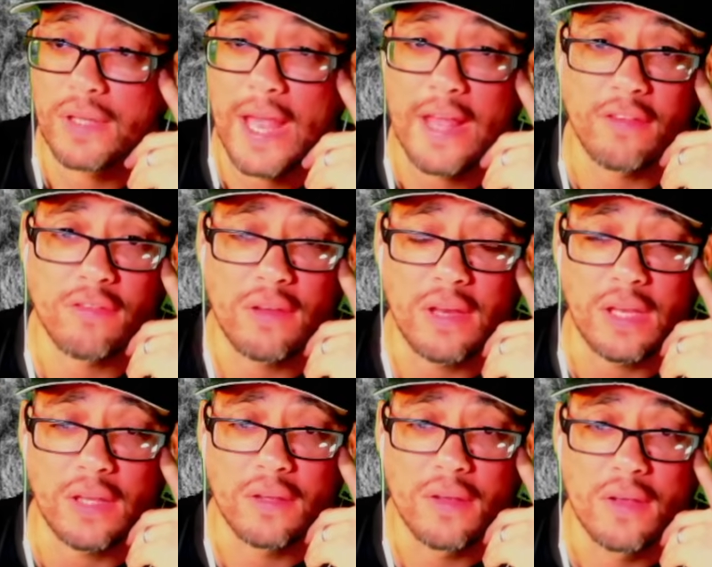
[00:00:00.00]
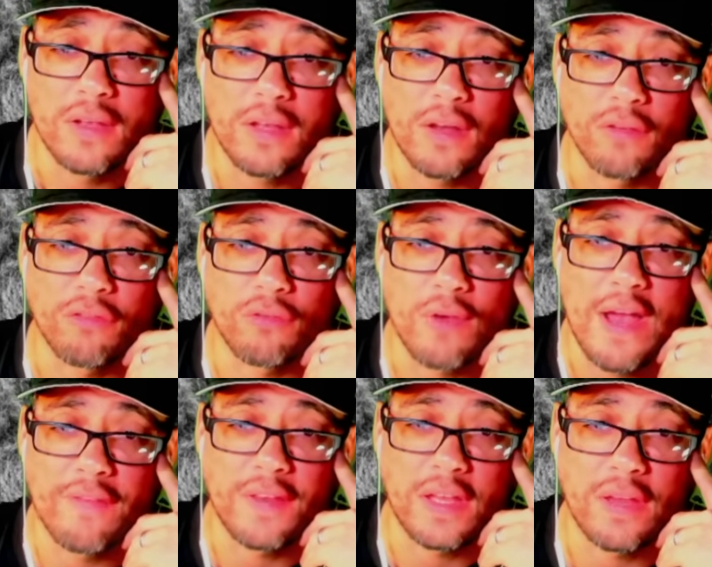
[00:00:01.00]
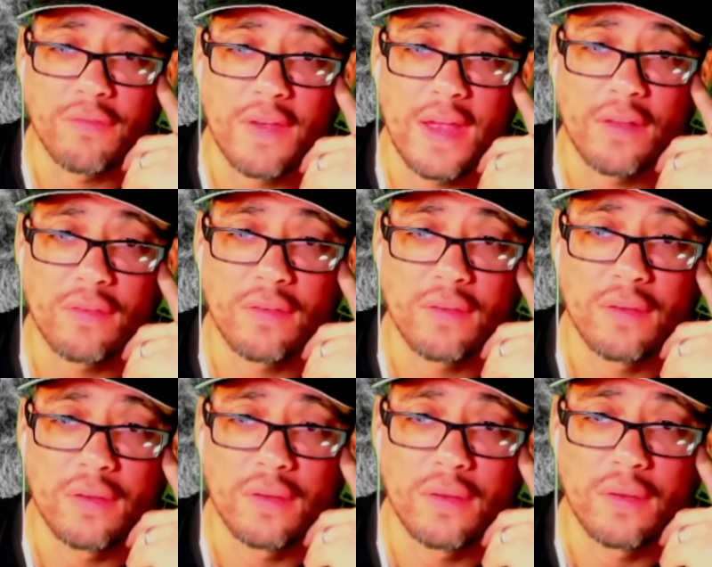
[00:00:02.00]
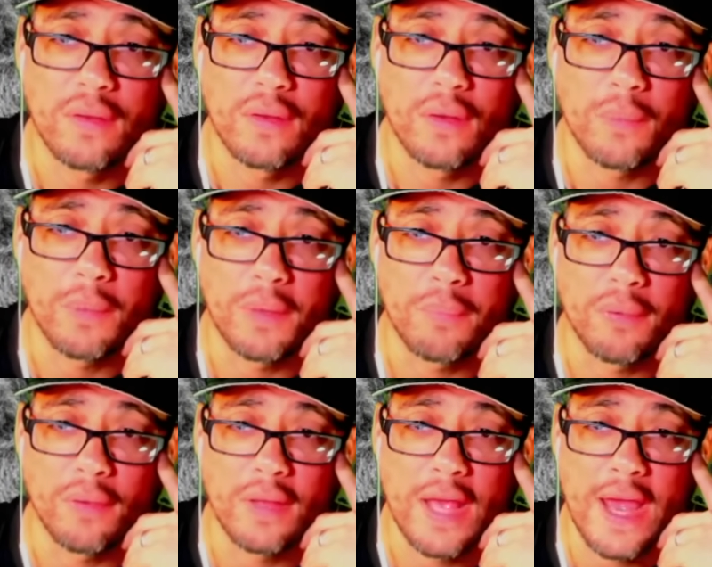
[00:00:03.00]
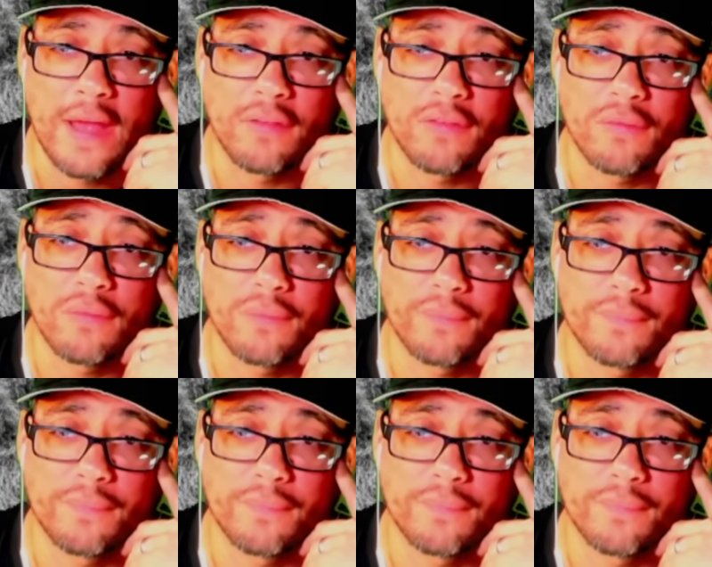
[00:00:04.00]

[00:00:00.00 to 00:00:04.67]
that have seen catastrophic events are being put last.